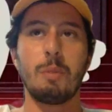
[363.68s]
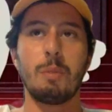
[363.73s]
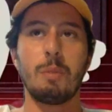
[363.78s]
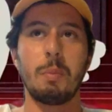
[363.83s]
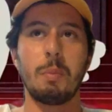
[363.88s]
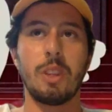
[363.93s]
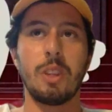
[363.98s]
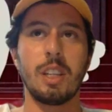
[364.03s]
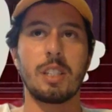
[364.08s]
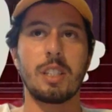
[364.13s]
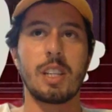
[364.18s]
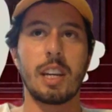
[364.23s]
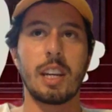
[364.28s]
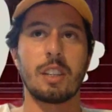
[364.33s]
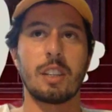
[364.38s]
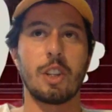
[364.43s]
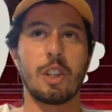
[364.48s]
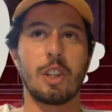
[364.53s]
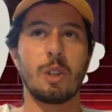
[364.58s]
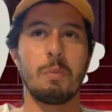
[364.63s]
remember the
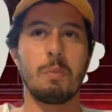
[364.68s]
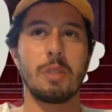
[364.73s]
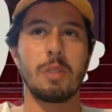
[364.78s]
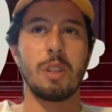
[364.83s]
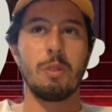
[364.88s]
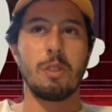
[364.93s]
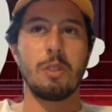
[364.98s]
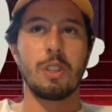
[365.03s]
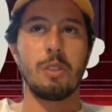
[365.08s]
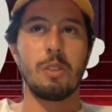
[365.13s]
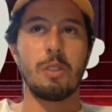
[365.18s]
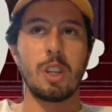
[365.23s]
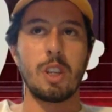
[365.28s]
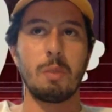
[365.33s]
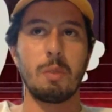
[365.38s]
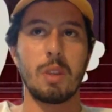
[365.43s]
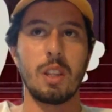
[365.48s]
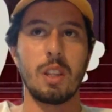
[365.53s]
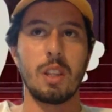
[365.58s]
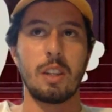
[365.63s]
exact terms he was using,
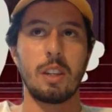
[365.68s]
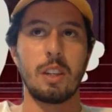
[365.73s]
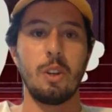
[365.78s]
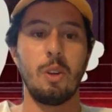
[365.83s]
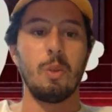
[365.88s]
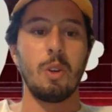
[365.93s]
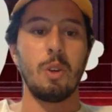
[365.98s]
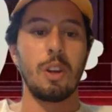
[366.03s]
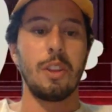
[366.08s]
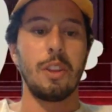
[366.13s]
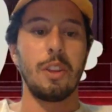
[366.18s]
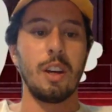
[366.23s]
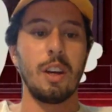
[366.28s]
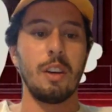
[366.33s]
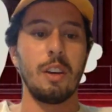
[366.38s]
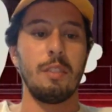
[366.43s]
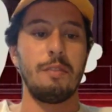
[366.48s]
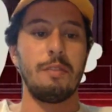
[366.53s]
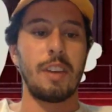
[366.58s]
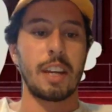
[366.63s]
but like, who are
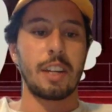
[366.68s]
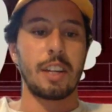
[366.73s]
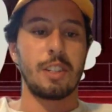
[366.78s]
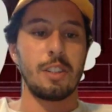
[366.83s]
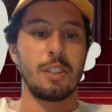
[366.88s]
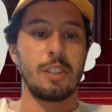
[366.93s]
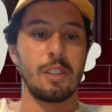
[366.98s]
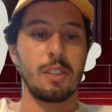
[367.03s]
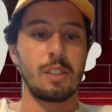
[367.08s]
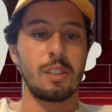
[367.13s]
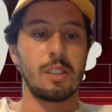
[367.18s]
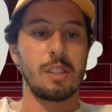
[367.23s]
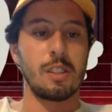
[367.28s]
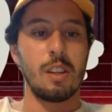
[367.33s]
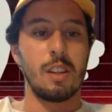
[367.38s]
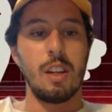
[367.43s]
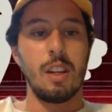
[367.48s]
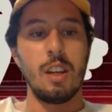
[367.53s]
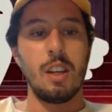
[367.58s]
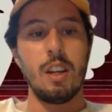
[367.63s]
the vectors?
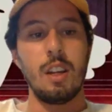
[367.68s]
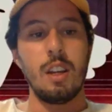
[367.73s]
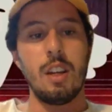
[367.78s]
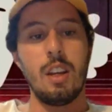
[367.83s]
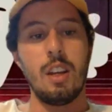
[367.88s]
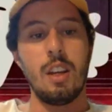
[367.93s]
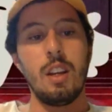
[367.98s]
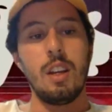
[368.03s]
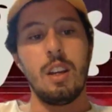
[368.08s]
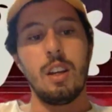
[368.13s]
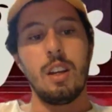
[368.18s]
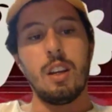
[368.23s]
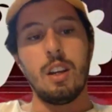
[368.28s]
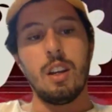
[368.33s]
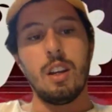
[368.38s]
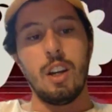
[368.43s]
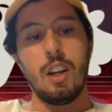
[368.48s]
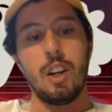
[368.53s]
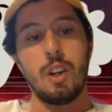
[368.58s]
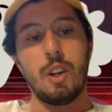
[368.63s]

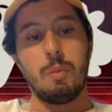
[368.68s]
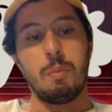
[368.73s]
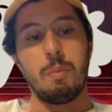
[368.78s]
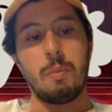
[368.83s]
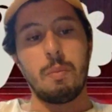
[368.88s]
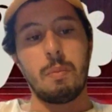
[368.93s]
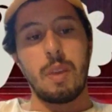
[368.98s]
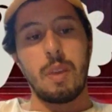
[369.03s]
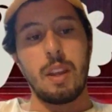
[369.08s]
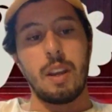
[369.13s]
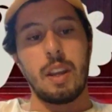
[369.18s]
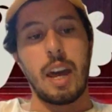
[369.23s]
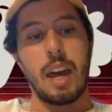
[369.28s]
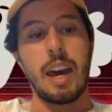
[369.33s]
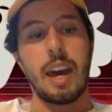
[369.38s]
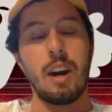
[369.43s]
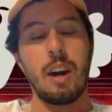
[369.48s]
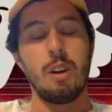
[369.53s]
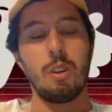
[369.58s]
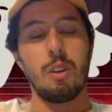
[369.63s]
And
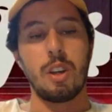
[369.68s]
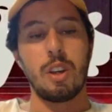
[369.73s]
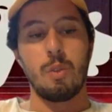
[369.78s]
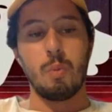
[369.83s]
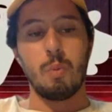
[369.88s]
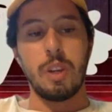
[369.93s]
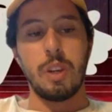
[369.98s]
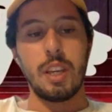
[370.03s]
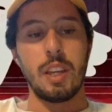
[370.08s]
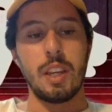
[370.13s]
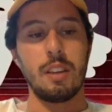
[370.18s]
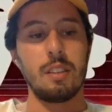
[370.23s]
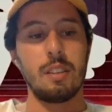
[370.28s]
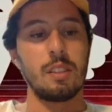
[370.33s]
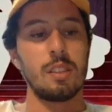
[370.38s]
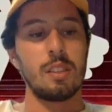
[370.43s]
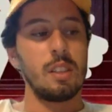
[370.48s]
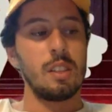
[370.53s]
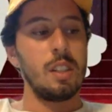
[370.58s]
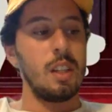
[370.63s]
how can we
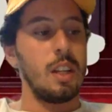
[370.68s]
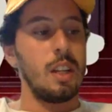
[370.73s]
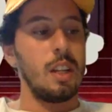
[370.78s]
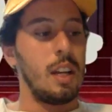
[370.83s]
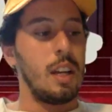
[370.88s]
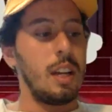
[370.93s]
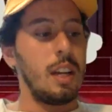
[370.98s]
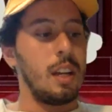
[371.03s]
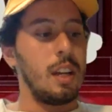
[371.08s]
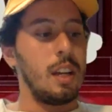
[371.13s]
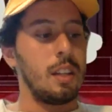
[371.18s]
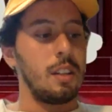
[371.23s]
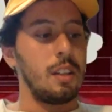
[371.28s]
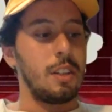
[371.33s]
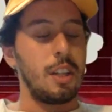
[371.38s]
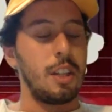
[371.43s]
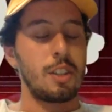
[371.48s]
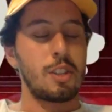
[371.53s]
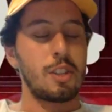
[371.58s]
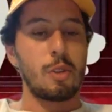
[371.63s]

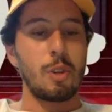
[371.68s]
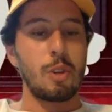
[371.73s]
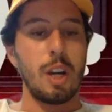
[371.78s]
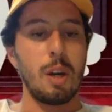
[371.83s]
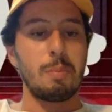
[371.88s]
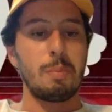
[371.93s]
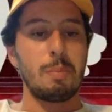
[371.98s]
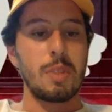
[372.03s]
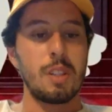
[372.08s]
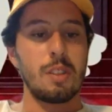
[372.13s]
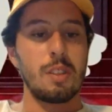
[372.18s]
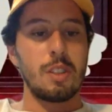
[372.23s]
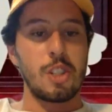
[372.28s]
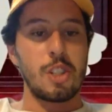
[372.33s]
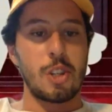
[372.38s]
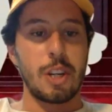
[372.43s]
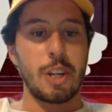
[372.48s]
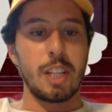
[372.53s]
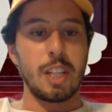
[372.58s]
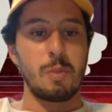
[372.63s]
disrupt
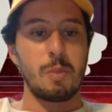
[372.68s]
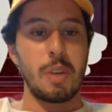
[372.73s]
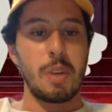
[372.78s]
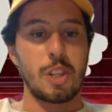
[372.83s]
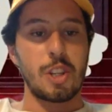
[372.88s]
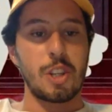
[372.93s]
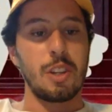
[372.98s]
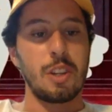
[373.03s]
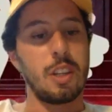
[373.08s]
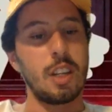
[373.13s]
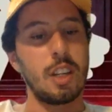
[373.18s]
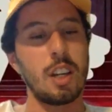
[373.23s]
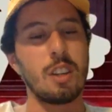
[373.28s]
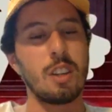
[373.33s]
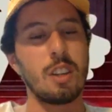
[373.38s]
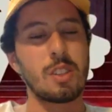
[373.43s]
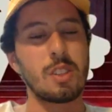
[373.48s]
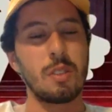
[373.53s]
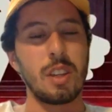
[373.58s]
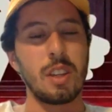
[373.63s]
transmission?
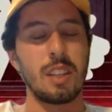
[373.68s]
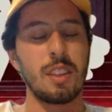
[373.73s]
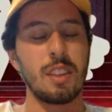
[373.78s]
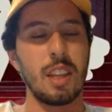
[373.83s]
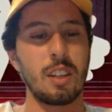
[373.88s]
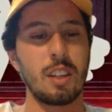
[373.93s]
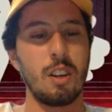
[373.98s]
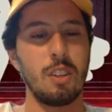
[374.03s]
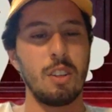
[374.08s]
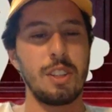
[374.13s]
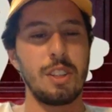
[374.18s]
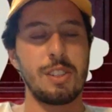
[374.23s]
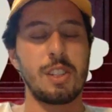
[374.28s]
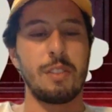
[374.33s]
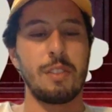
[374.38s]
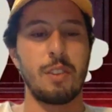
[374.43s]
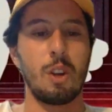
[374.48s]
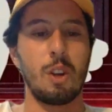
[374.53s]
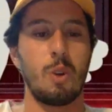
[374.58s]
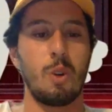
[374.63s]
So we had like all these
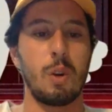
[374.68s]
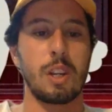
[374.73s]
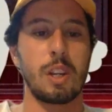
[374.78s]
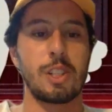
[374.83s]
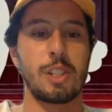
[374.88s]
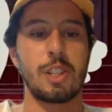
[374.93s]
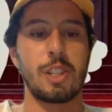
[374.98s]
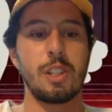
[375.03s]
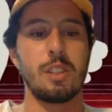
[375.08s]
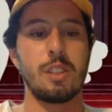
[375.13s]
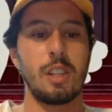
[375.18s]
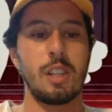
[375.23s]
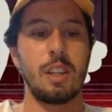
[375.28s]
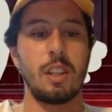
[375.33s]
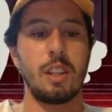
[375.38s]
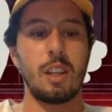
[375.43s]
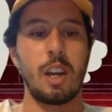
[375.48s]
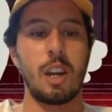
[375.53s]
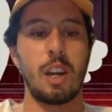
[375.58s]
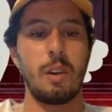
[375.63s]
different questions you
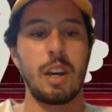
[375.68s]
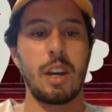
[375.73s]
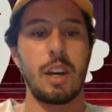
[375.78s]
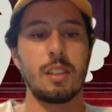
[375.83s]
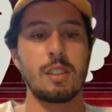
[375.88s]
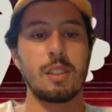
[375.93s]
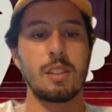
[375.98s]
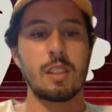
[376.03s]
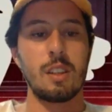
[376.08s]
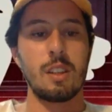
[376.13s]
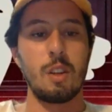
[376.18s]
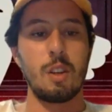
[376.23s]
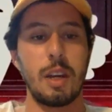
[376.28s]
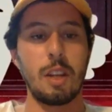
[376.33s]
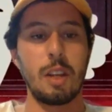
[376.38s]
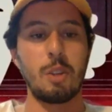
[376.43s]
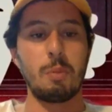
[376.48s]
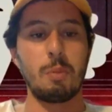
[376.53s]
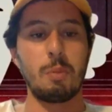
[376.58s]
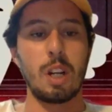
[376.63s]
can now ask
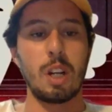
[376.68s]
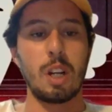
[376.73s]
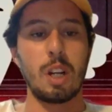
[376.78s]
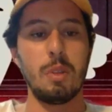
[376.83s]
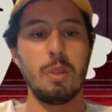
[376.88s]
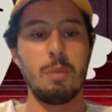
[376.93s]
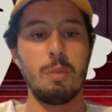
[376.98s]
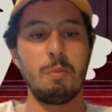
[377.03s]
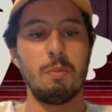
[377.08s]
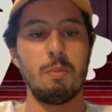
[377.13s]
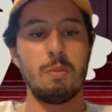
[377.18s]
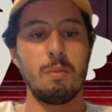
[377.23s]
about the problem.